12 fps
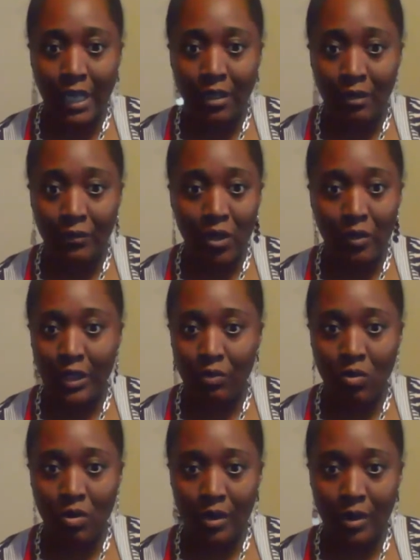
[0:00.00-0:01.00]
I love
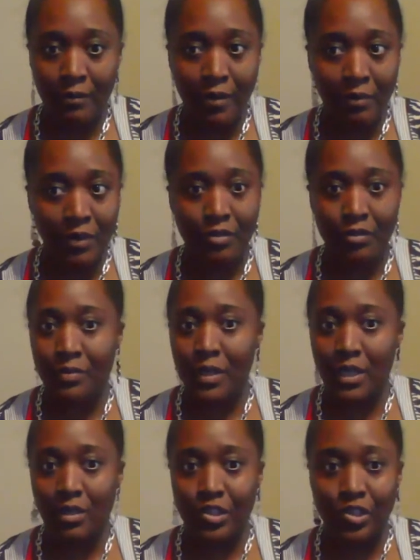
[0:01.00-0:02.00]
coconut water. I'm from the
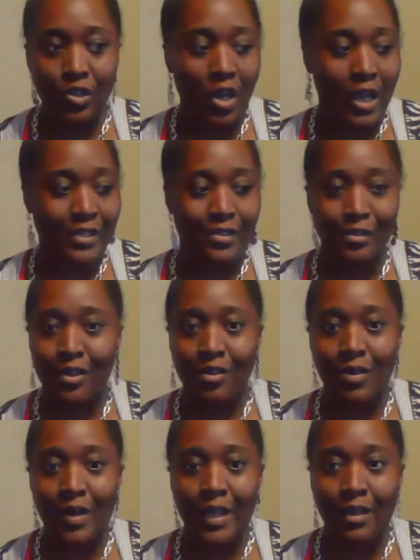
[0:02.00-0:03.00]
Caribbean, as you guys
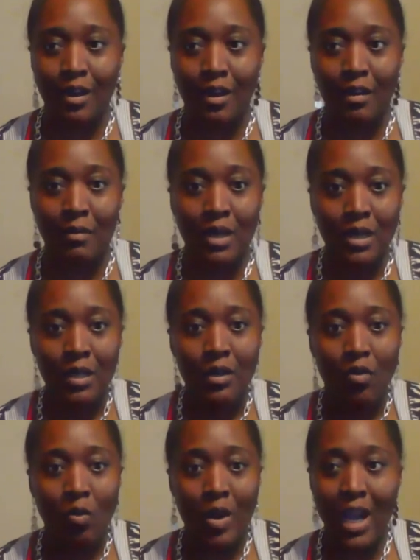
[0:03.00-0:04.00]
know. And um,
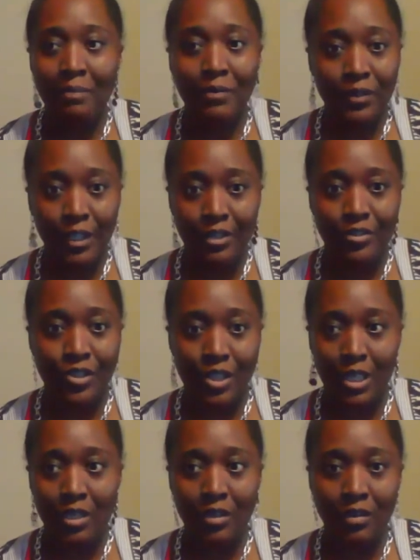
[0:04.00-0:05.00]
when I'm
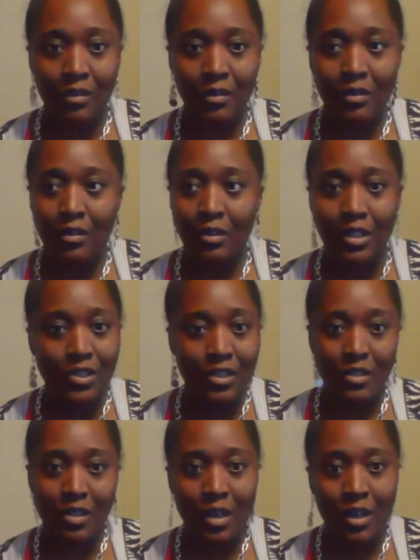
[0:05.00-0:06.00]
thirsty, this
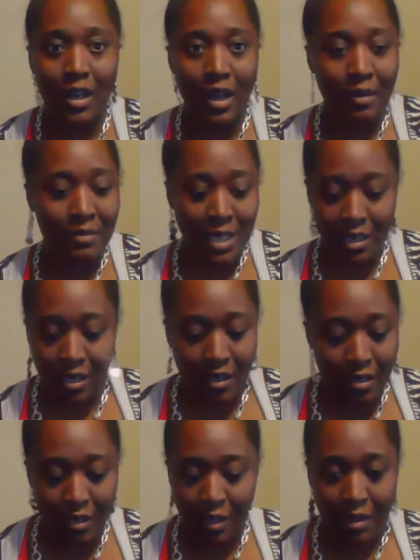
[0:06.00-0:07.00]
is i mean
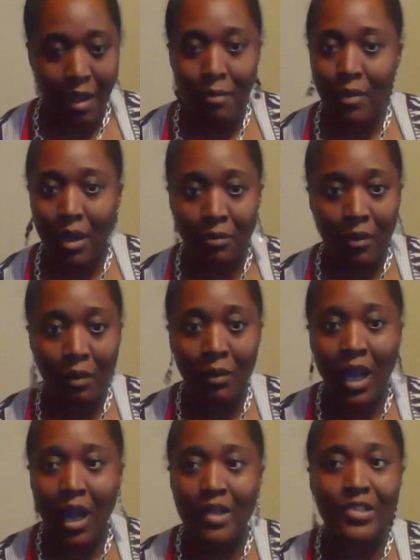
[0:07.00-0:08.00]
I, am I'm,
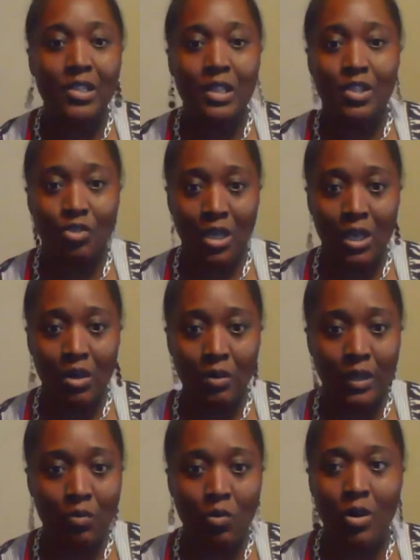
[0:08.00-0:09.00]
I'm constantly drinking
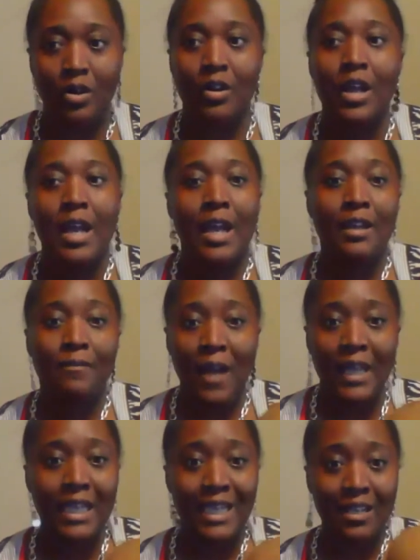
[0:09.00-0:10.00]
coconut water and if
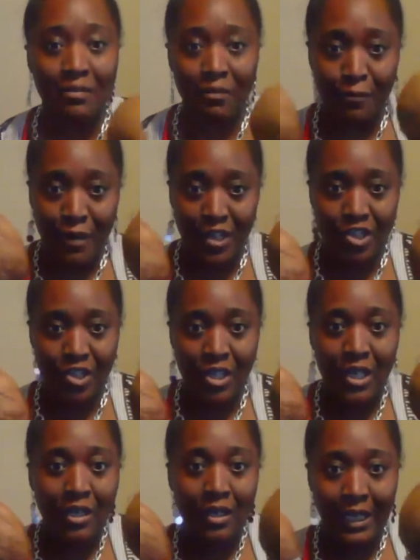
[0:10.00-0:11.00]
i can get them fresh
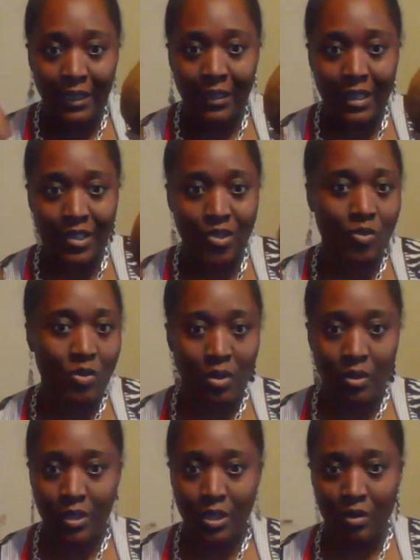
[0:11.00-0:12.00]
like this
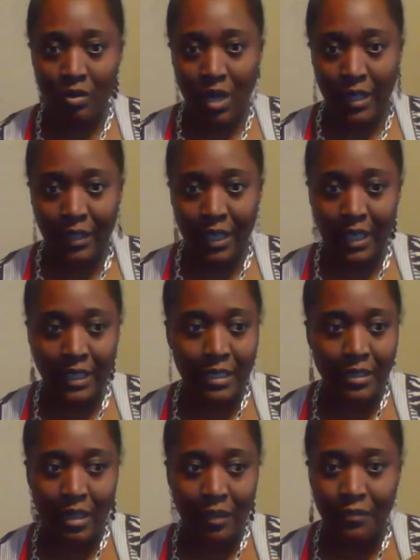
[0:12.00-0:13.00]
or you know i think i
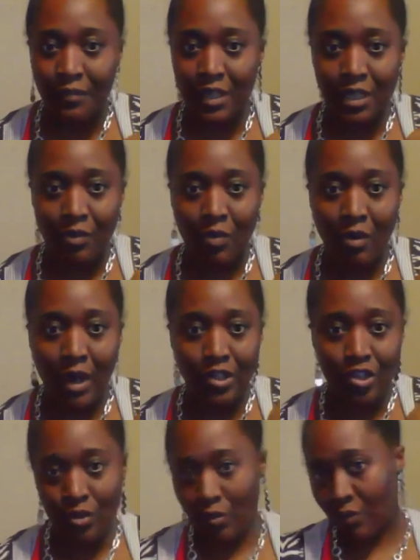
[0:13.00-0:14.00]
did another video where i
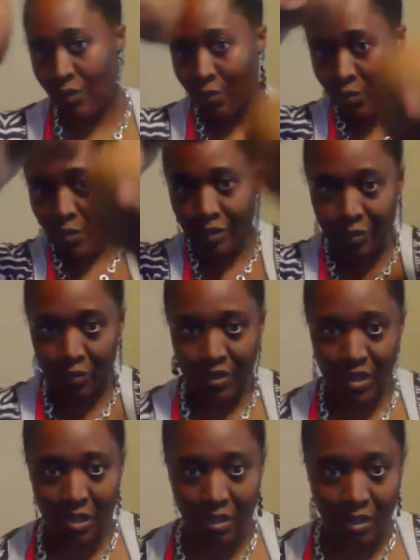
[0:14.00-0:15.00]
showed where it
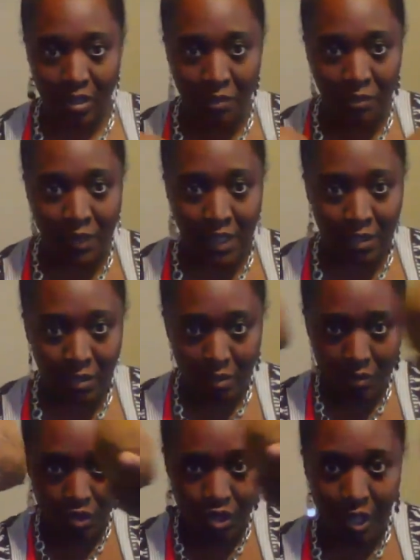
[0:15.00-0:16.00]
was in a complete
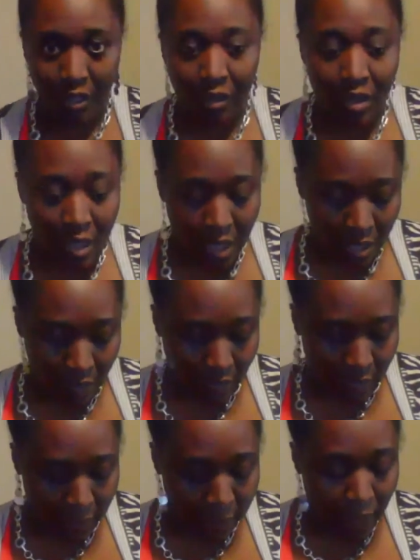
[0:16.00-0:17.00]
shell
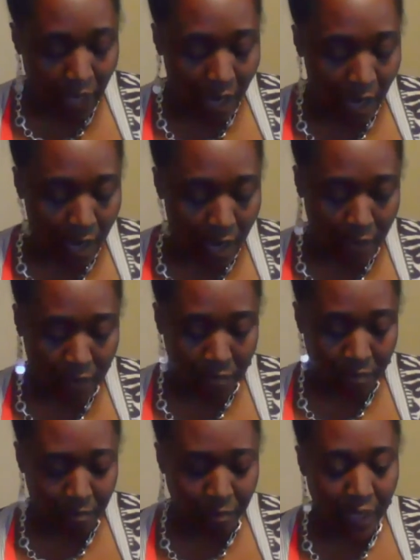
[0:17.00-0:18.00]
okay
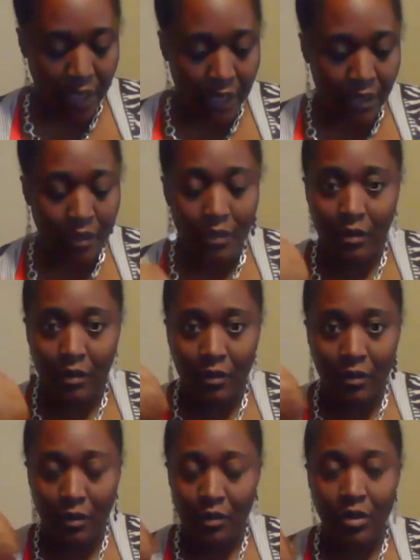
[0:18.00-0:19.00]
um but
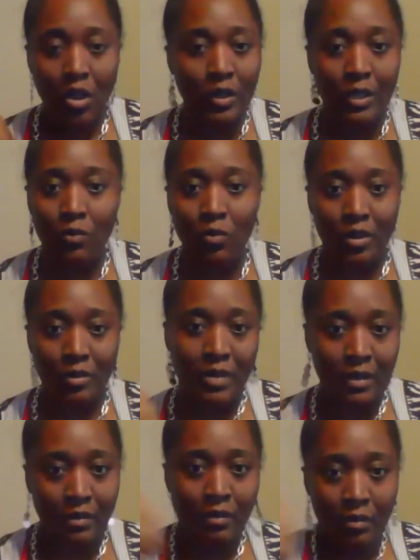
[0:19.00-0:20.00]
coconut water,
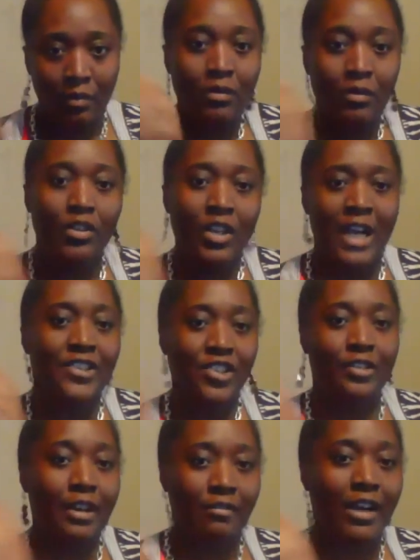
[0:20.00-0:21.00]
man. You guys
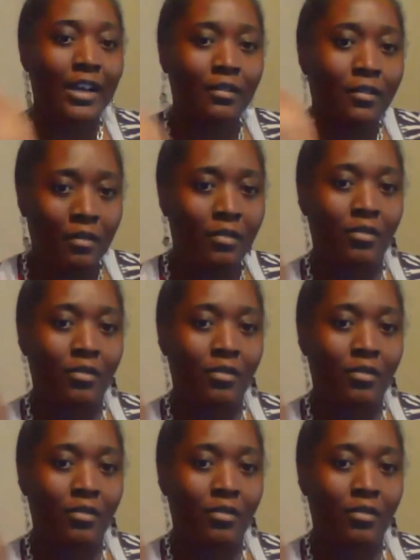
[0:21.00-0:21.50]
hear that, right?